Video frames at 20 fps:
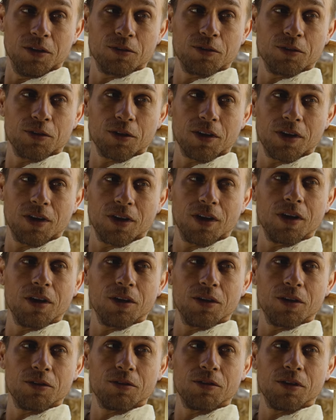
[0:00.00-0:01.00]
he will lead a
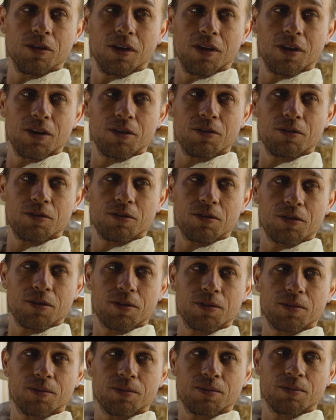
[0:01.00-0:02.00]
very different
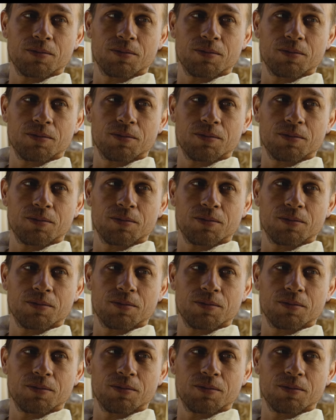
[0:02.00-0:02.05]
life.